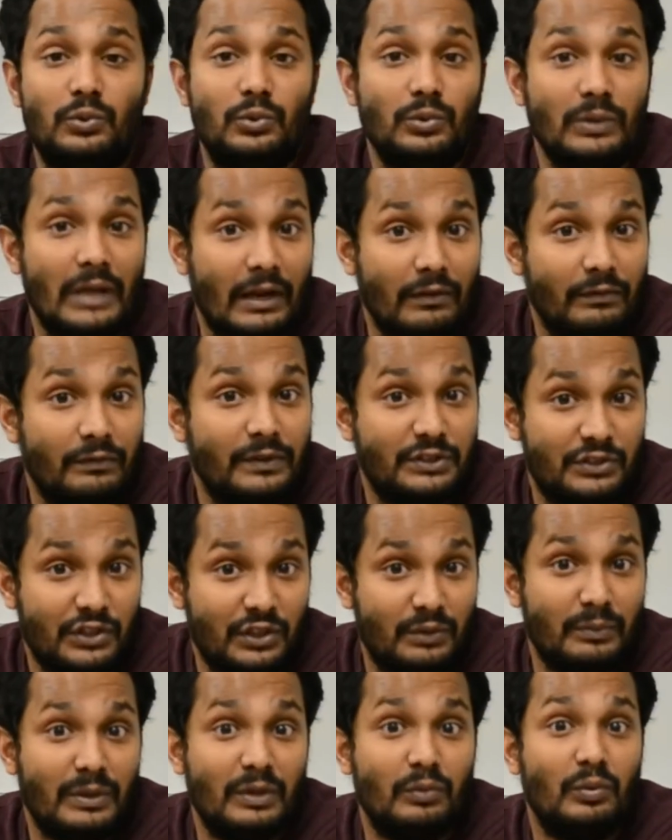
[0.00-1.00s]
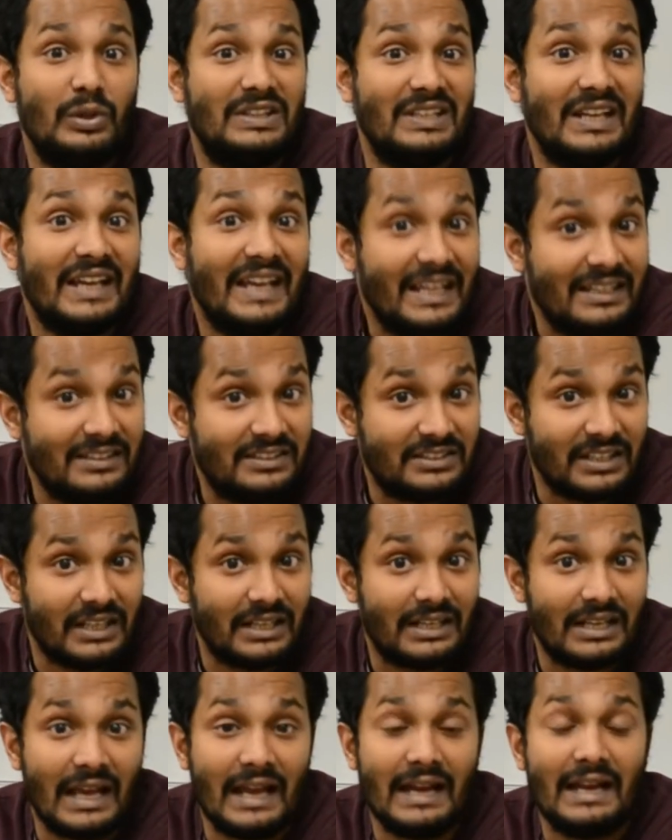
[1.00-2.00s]
and visit me with a
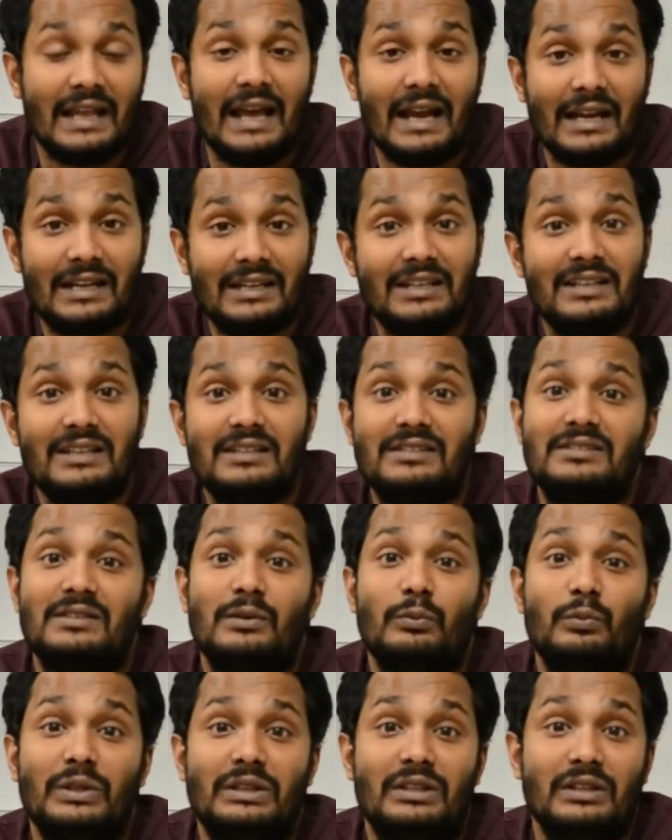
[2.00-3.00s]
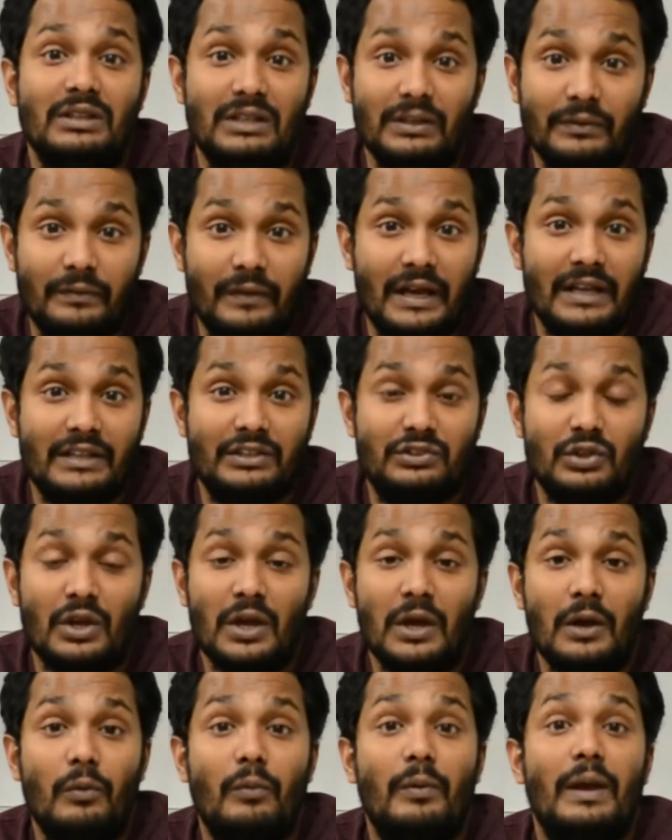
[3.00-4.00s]
headset and at least with a device
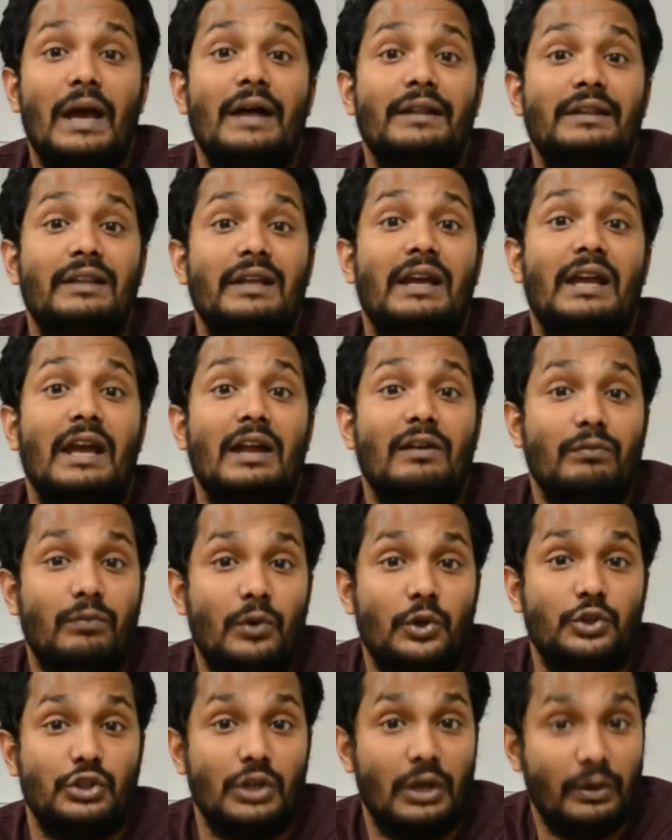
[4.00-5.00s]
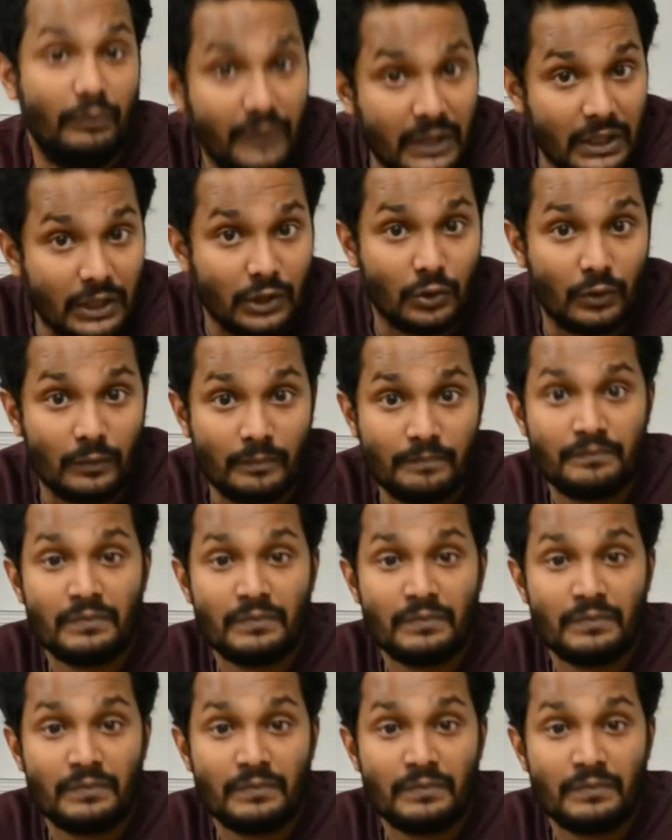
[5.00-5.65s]
where they can watch a video.